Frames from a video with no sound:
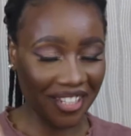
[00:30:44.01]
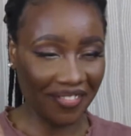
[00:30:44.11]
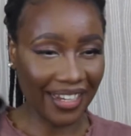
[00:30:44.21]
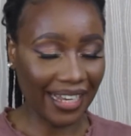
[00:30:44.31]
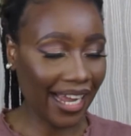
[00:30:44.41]
to
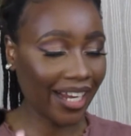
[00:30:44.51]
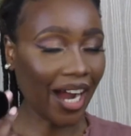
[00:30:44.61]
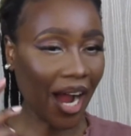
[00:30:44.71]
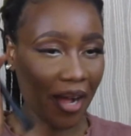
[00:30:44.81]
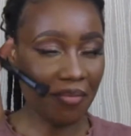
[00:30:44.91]
my
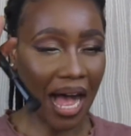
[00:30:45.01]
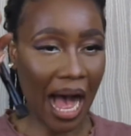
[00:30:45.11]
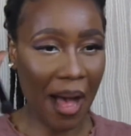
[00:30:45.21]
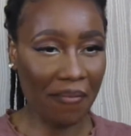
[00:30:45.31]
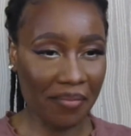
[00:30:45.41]

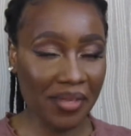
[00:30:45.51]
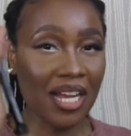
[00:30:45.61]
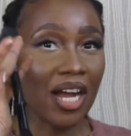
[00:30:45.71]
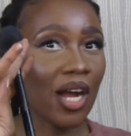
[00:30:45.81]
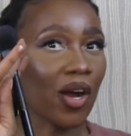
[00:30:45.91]
Lancome
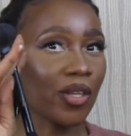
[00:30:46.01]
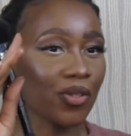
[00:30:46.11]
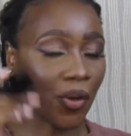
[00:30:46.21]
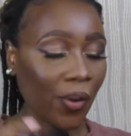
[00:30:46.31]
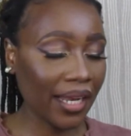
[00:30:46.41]

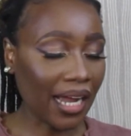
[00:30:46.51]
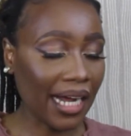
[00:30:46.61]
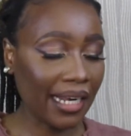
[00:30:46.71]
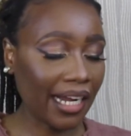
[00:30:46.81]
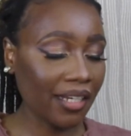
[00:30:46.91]
contour and
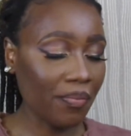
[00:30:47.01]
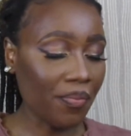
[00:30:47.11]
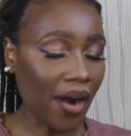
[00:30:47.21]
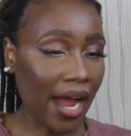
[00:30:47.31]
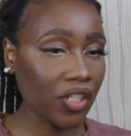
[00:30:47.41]

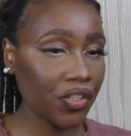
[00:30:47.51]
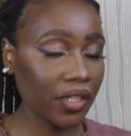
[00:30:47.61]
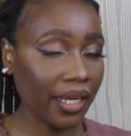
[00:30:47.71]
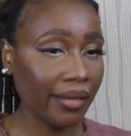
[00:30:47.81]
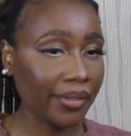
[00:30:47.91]
highlight
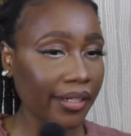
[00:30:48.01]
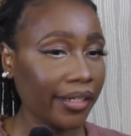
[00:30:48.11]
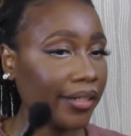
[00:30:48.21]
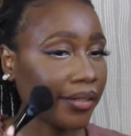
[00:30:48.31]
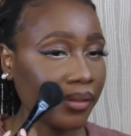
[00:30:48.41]
brush, and I'm going
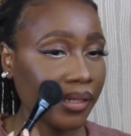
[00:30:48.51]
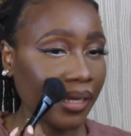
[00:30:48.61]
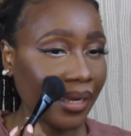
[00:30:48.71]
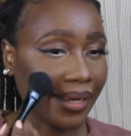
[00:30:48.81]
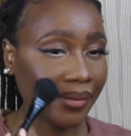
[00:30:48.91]
to go and
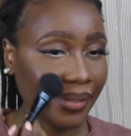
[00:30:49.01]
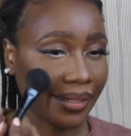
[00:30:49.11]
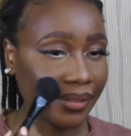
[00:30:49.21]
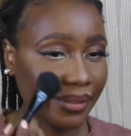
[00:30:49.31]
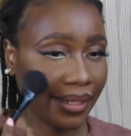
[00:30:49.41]
highlight
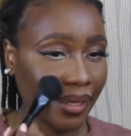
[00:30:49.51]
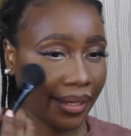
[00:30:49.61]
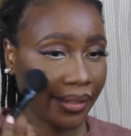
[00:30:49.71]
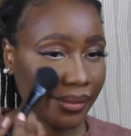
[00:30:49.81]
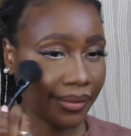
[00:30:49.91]
my
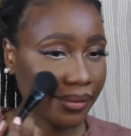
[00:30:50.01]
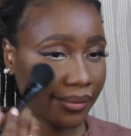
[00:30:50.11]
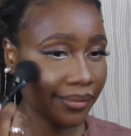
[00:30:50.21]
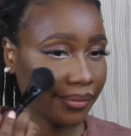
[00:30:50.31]
cheeks.